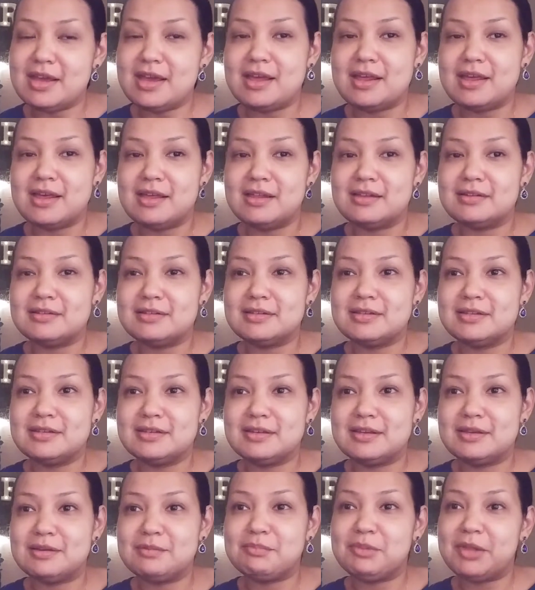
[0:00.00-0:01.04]
and
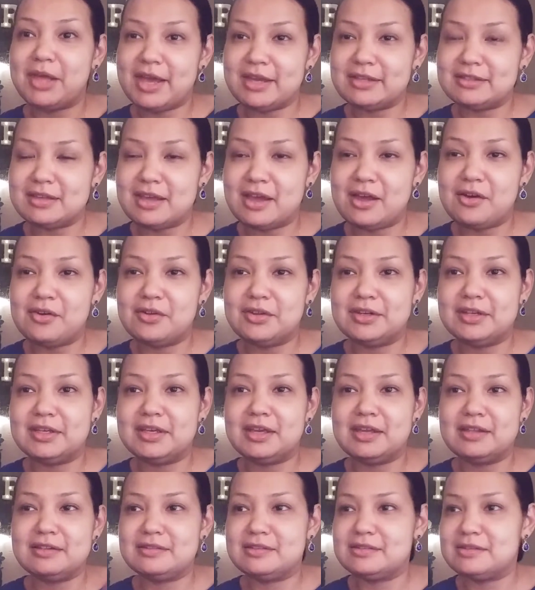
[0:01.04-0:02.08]
he blacked out, and he
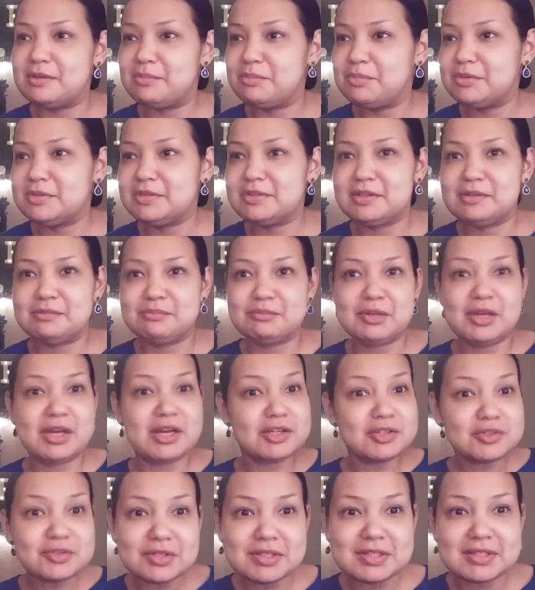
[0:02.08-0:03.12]
ends up in some
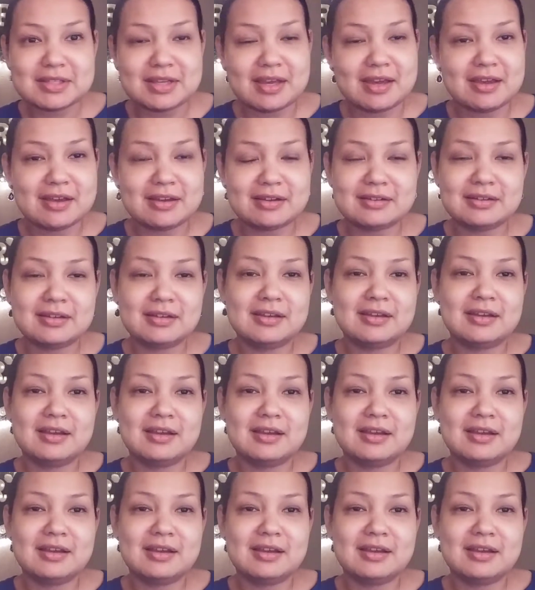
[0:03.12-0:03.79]
countryside.